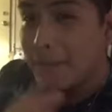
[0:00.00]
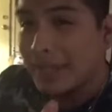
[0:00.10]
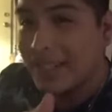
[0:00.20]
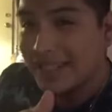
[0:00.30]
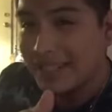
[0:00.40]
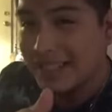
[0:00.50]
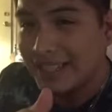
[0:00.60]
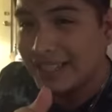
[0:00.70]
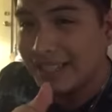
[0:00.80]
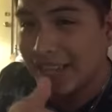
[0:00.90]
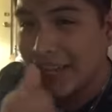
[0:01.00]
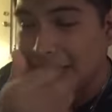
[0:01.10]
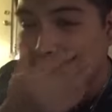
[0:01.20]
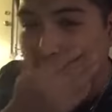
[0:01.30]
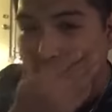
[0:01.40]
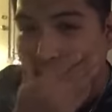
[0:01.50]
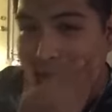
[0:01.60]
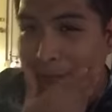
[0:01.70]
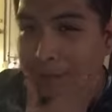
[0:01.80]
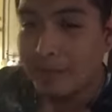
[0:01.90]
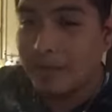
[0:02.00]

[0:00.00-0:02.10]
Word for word: Please hit the like button.